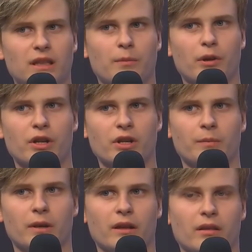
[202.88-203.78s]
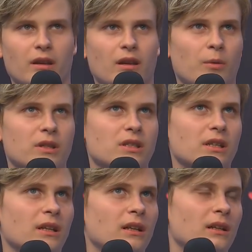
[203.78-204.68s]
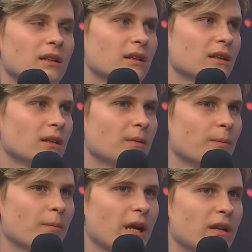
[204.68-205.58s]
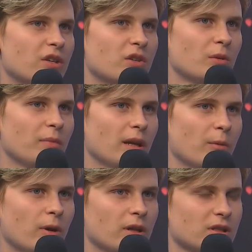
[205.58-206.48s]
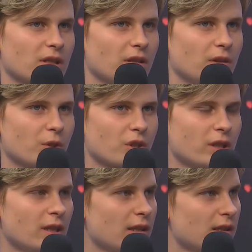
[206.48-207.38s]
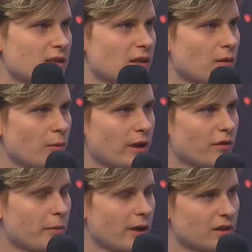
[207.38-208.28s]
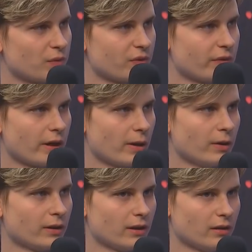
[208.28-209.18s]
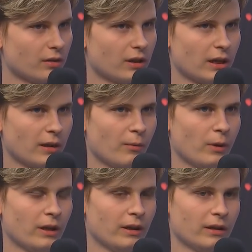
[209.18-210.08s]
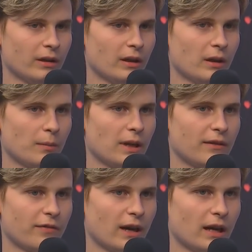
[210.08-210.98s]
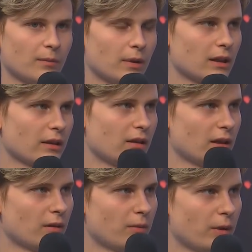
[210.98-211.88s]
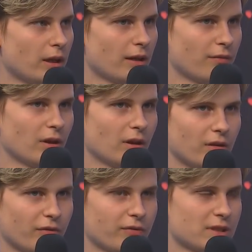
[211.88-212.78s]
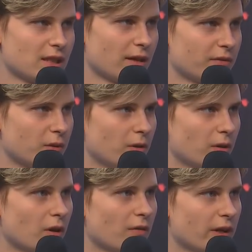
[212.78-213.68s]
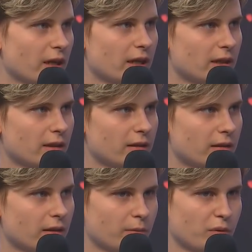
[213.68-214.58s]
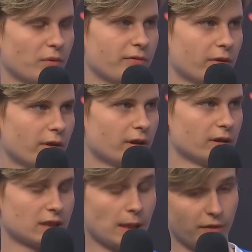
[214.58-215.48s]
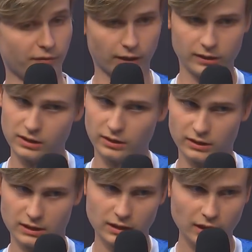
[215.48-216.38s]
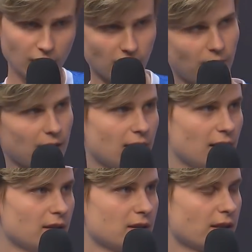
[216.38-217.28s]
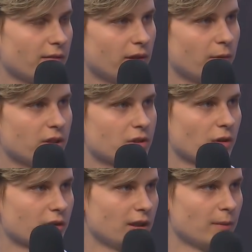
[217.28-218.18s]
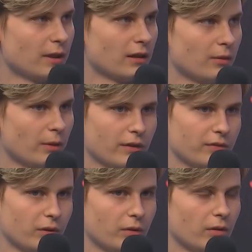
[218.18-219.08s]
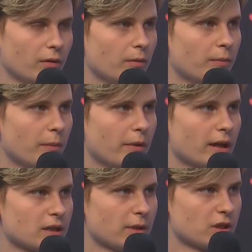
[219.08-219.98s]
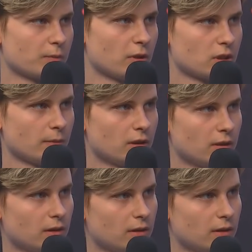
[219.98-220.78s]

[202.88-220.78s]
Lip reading: that pressured, but I think we still managed to play worse than usual. At least our week of practice was very good, and today we played fine, but I think we have a lot of stuff to look over again and improve for the semi-finals because Vitality is definitely a really strong team and we have to prepare as much as possible.